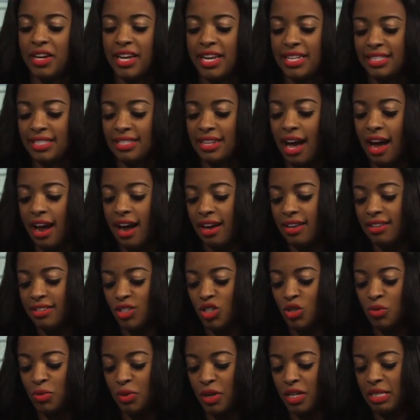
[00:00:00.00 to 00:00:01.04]
It's not
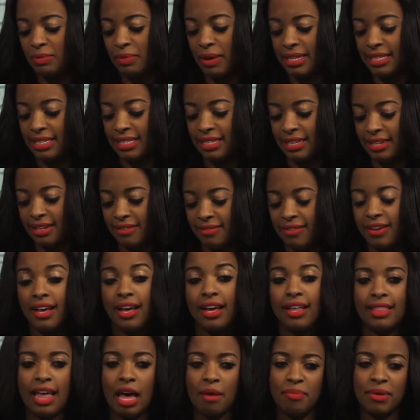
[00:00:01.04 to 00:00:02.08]
super expensive.
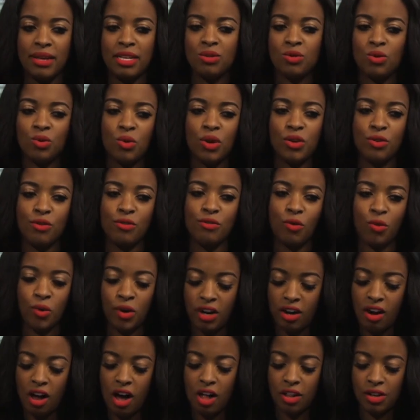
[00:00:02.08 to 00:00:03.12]
That piece will run you forty
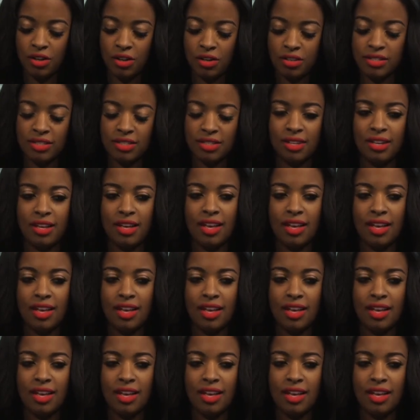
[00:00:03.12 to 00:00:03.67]
dollars.